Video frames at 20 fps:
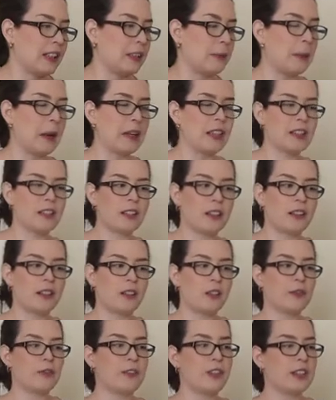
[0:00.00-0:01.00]
Imagine
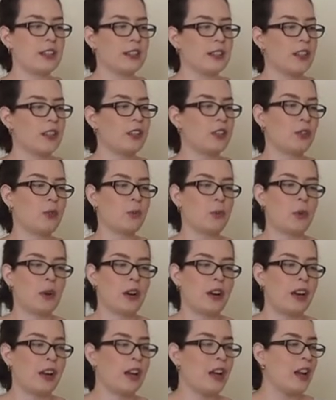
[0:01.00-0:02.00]
a conversation
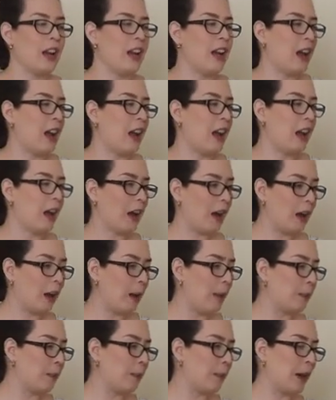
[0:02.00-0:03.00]
where
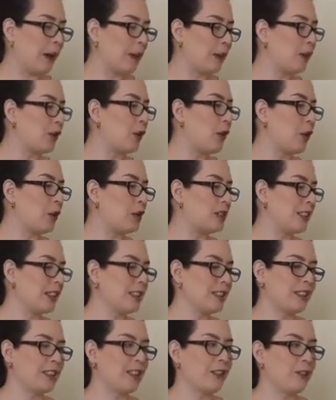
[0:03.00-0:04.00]
I don't know,
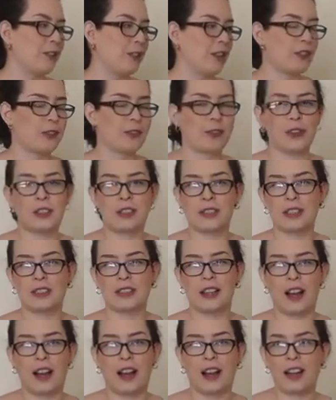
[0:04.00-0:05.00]
since the first voice
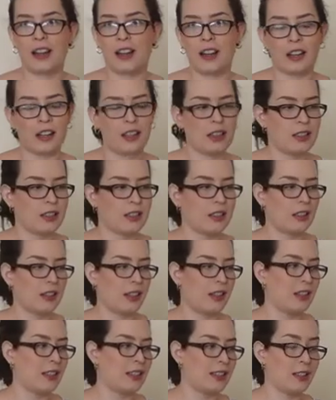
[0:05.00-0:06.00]
is higher,
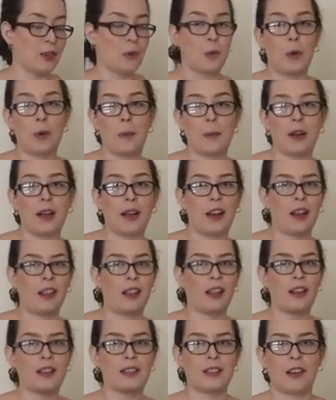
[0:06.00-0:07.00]
she is the woman
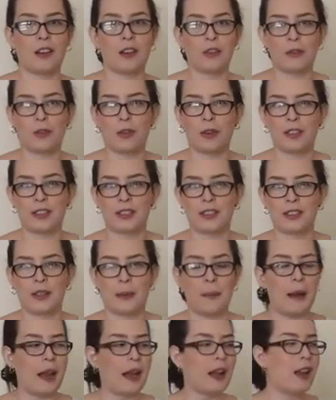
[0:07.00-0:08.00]
and the second voice is
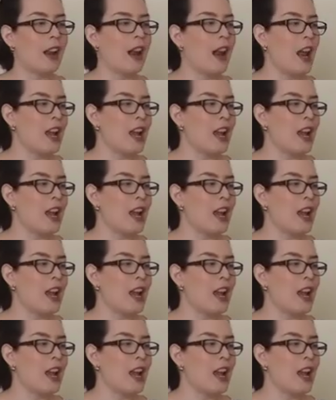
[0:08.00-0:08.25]
the man.